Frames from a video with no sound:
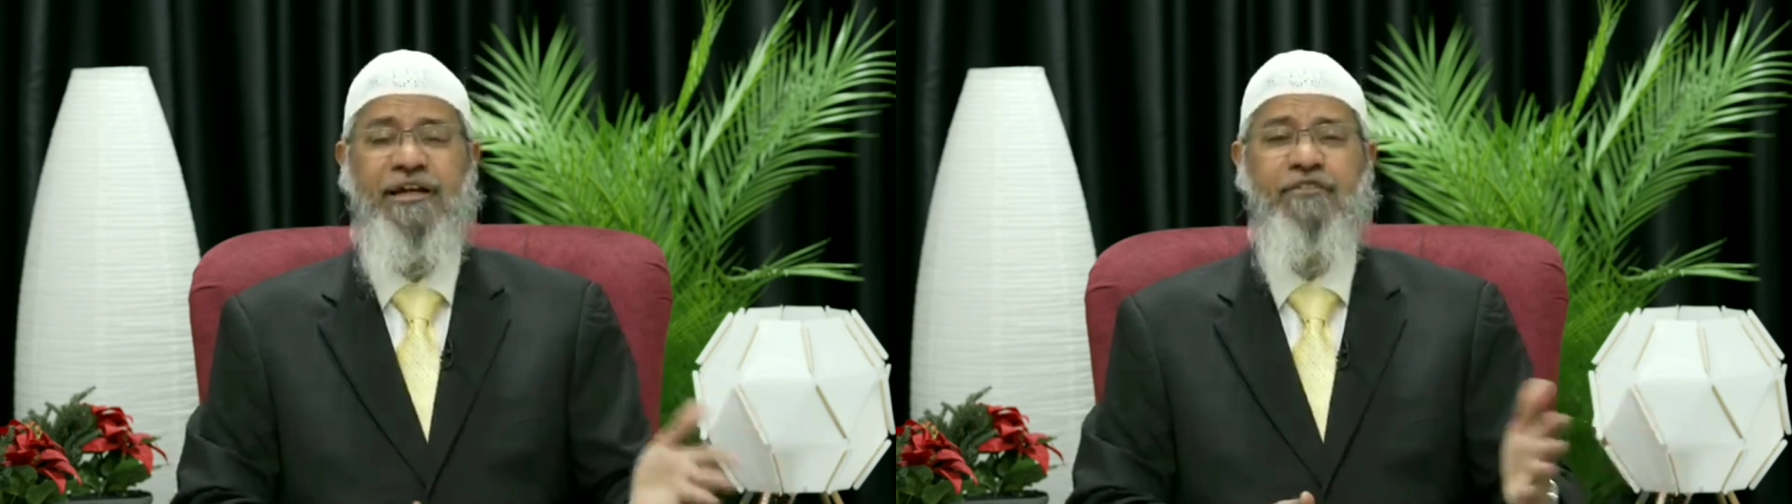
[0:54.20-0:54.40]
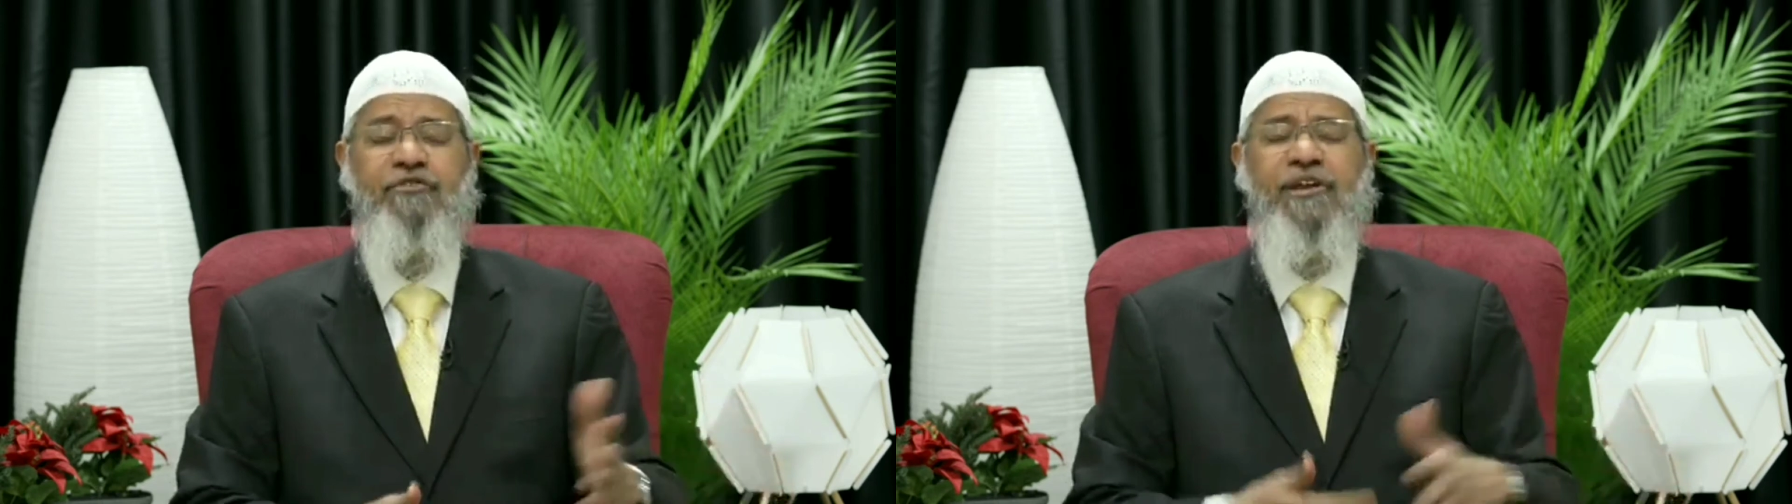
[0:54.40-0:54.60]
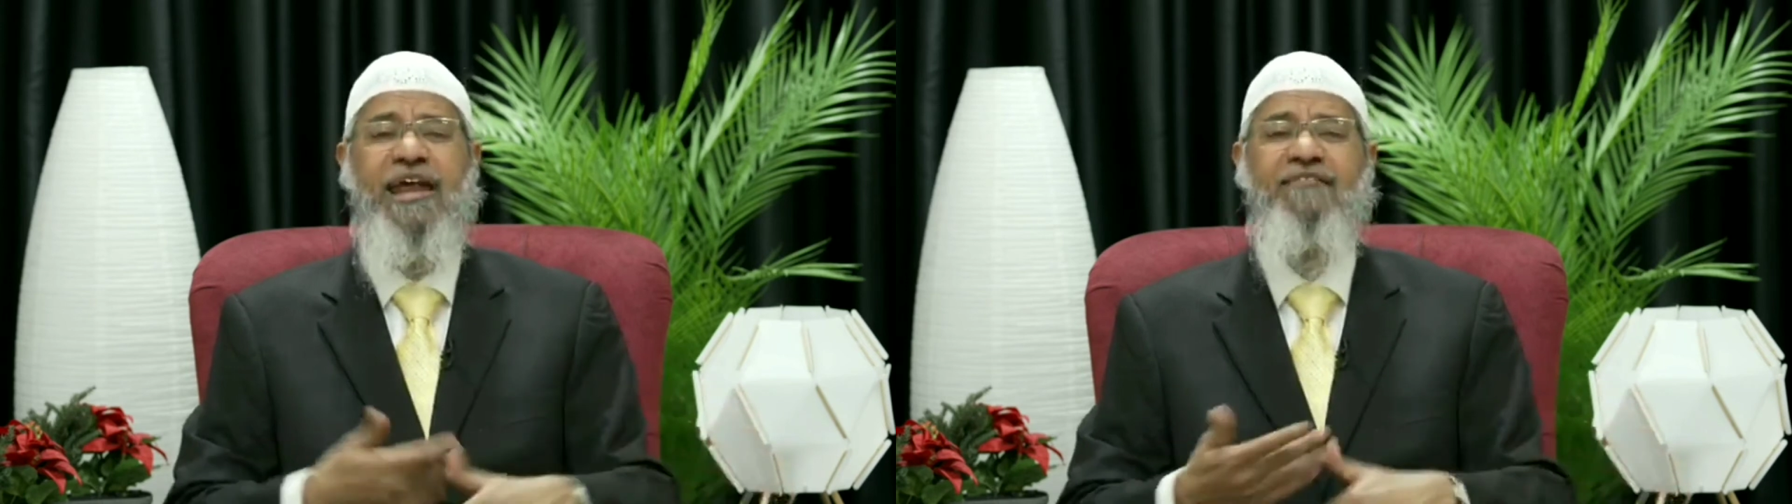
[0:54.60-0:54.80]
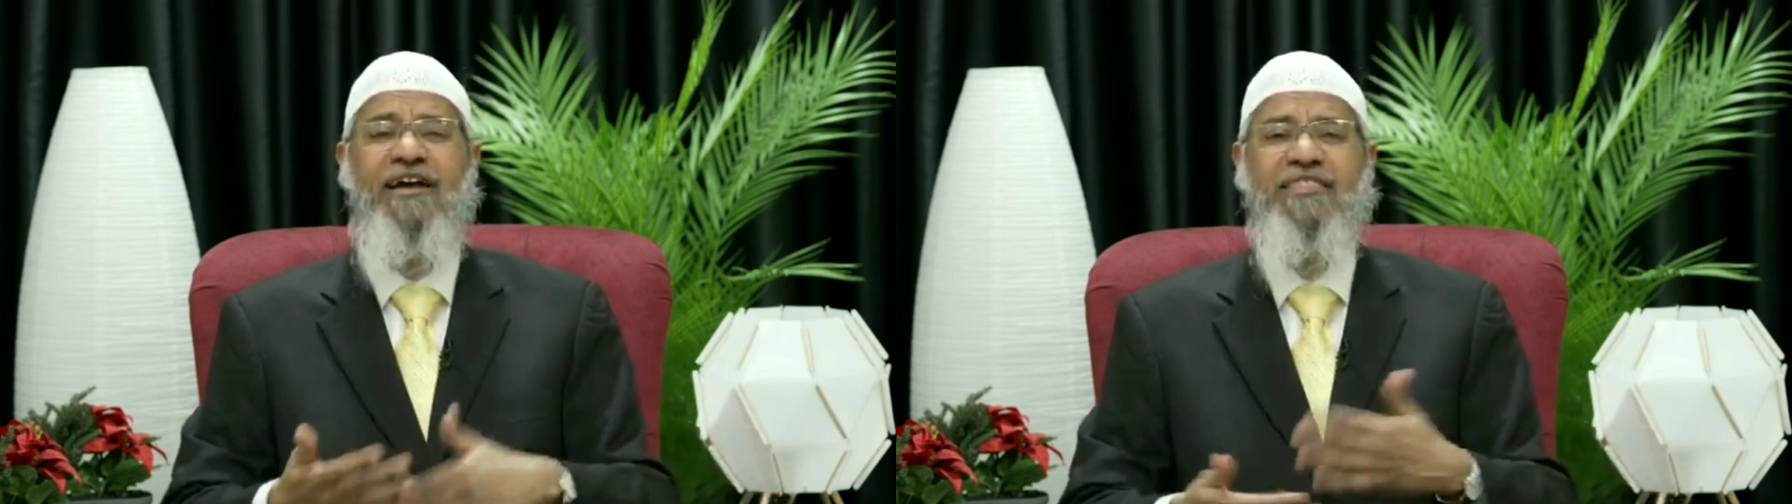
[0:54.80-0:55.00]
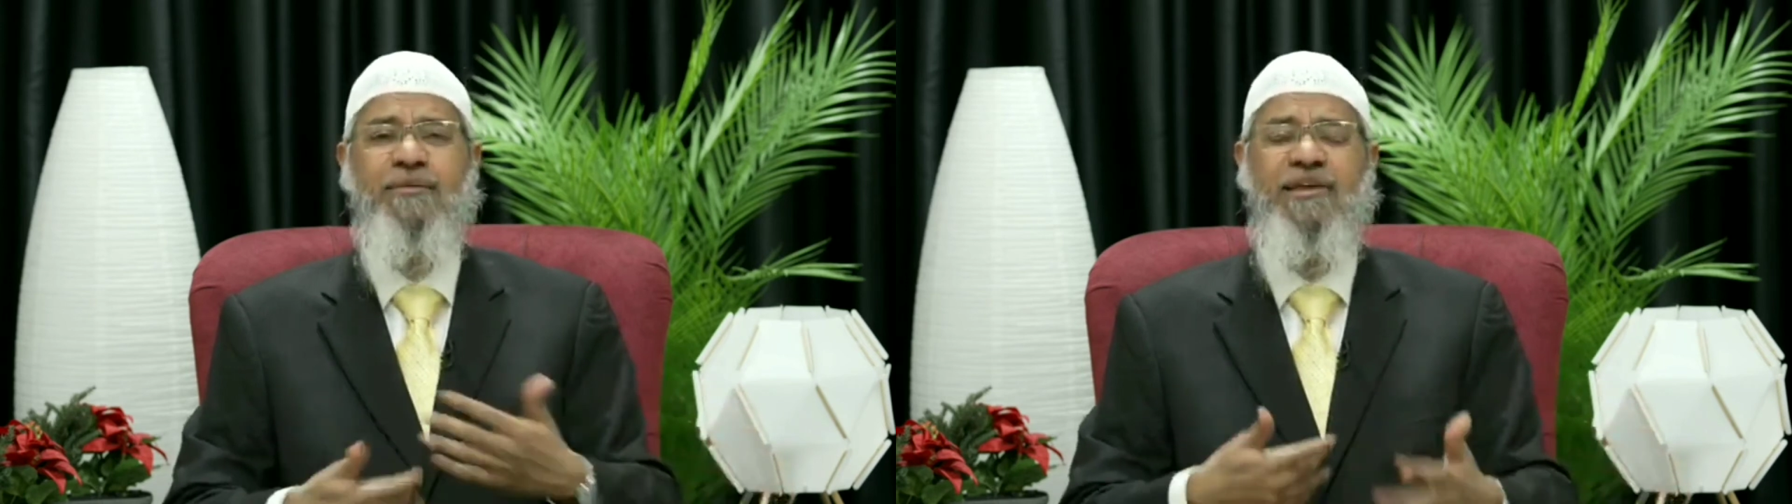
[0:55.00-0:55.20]
it is not
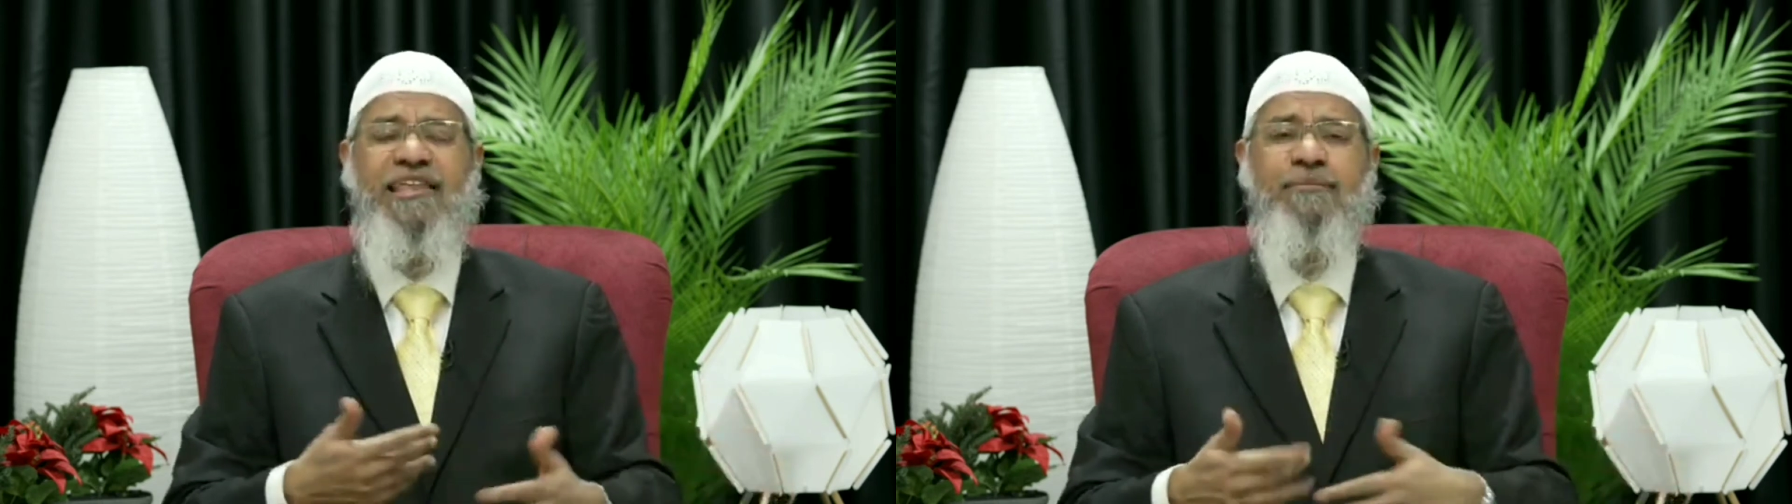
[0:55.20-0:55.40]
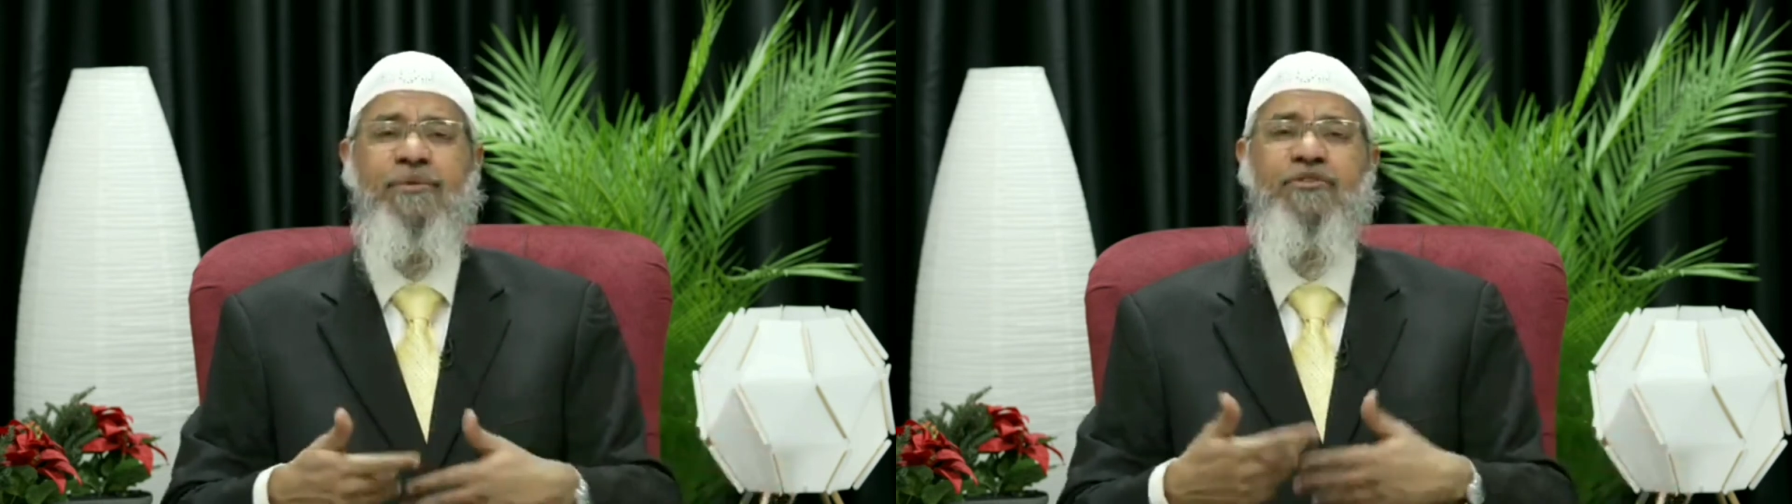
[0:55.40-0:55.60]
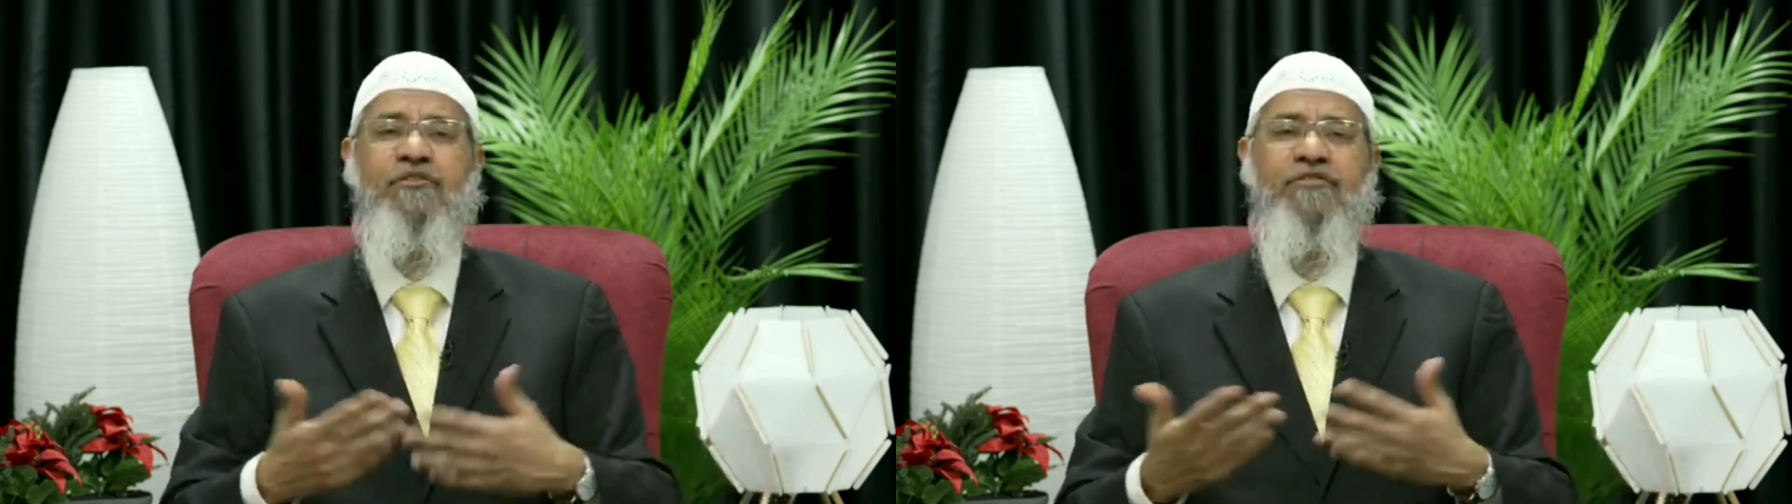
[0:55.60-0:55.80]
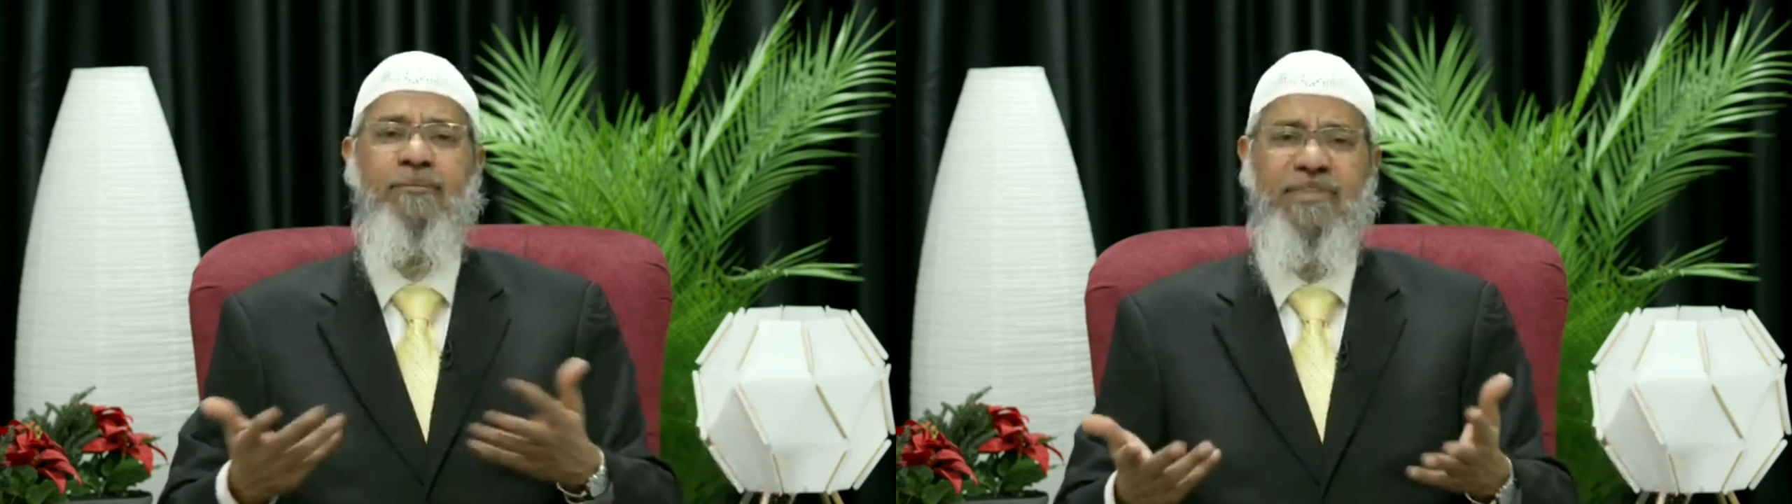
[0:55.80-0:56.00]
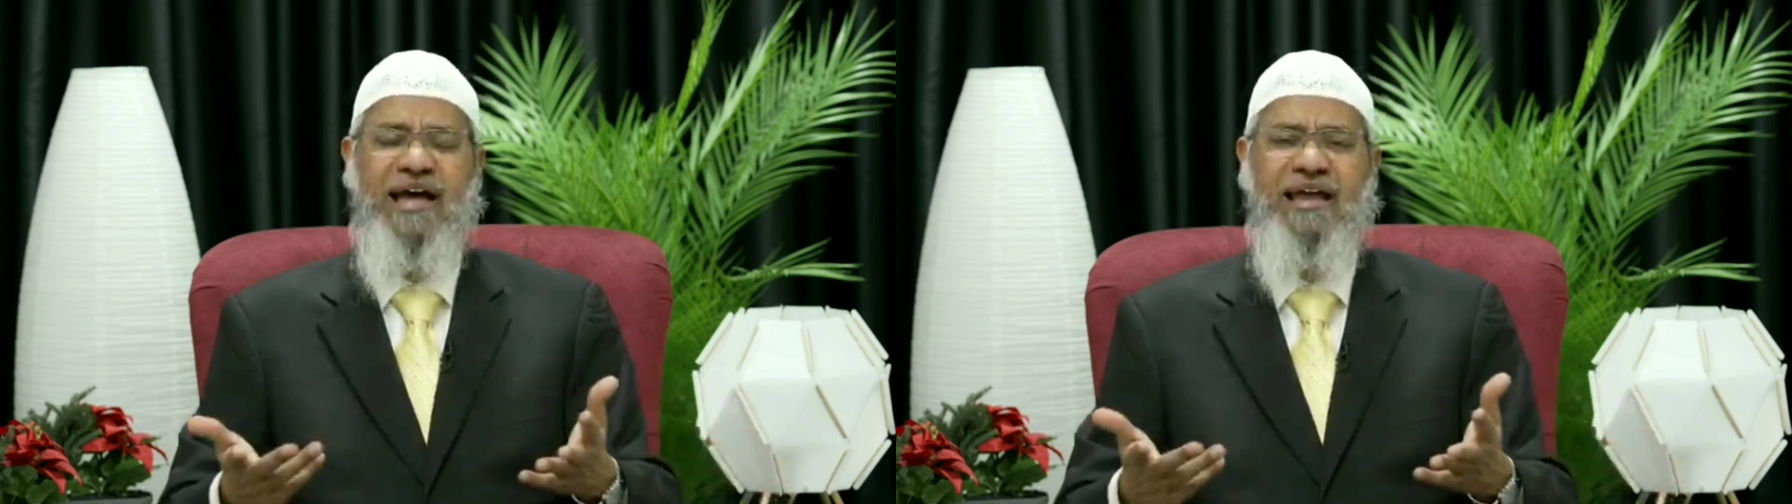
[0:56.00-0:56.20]
advisable in the month of
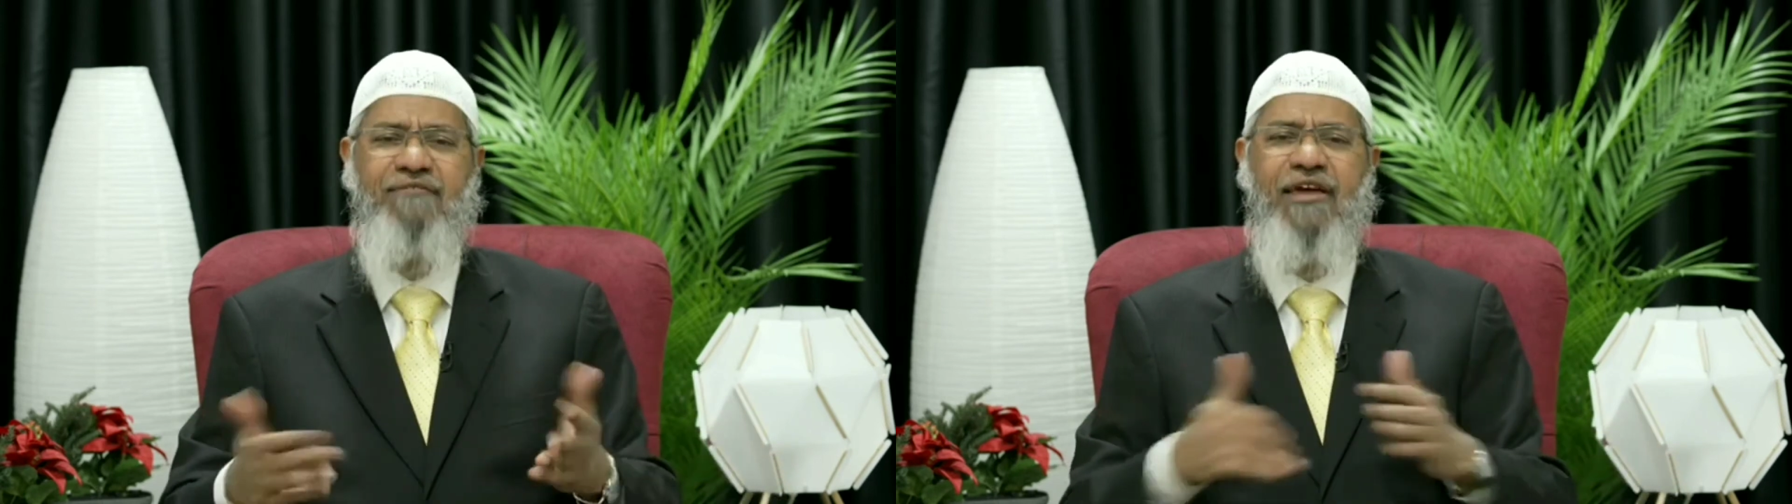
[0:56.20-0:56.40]
Ramadan